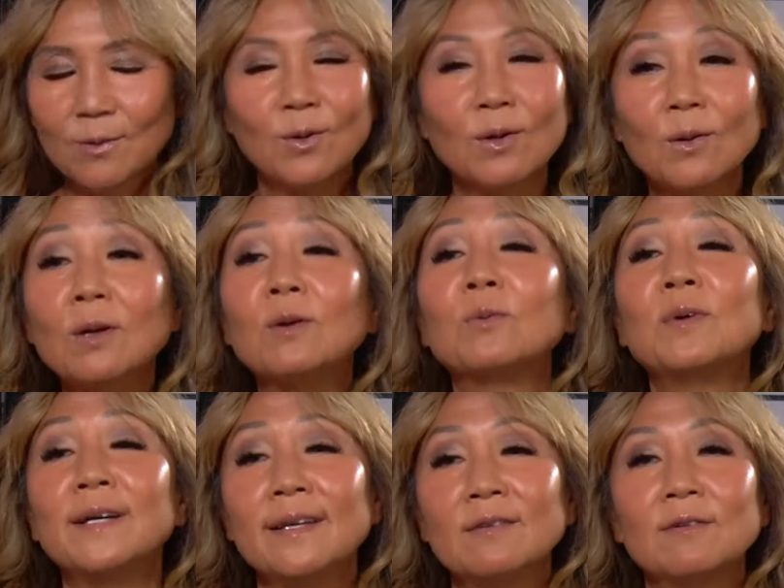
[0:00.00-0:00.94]
or, or
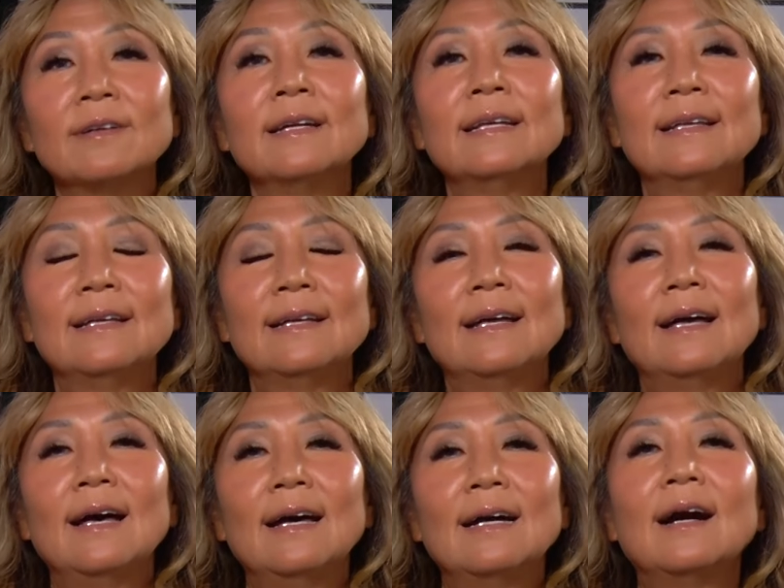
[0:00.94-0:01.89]
whatever.
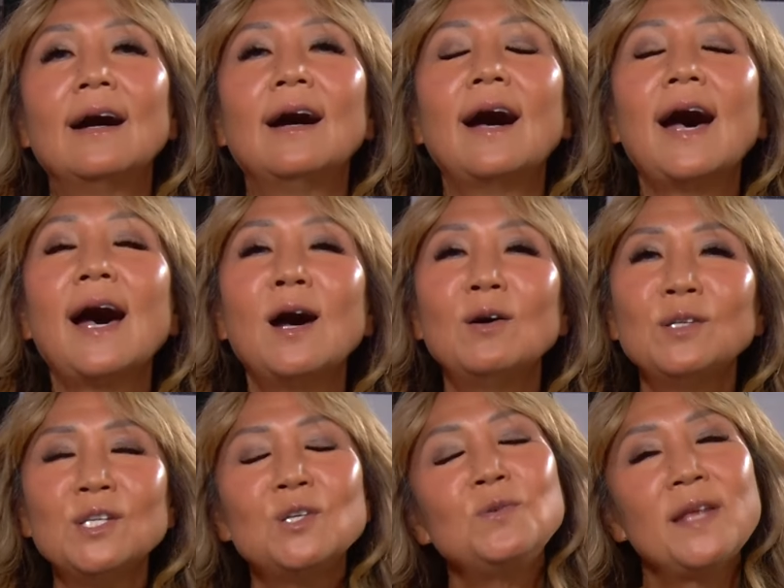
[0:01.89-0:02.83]
Yeah. How do
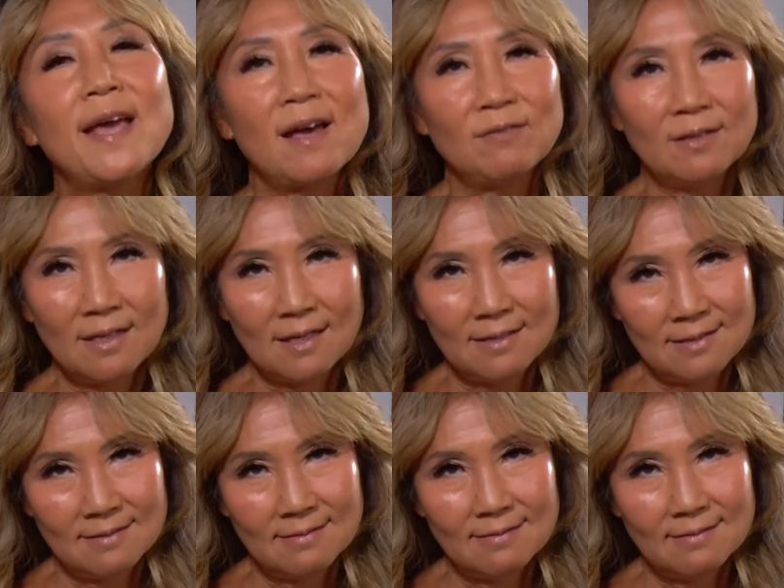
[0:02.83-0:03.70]
you navigate